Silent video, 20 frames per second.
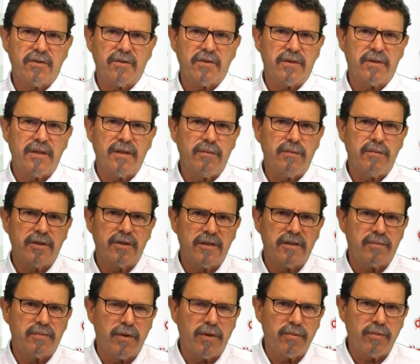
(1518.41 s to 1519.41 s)
so the temperature
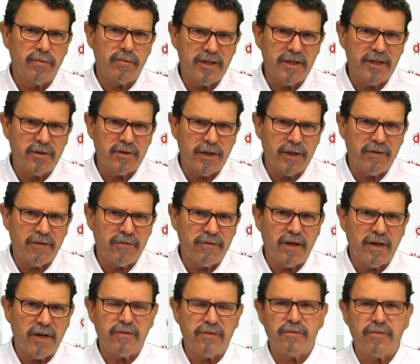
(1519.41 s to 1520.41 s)
is probably
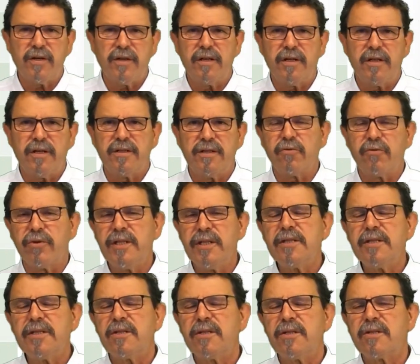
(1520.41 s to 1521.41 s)
25
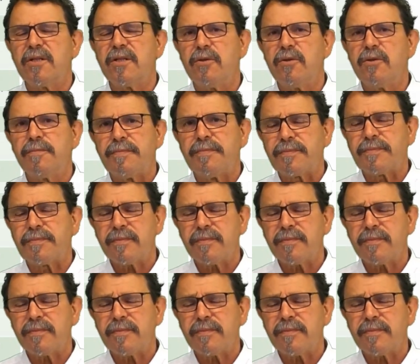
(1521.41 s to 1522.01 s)
degrees or so.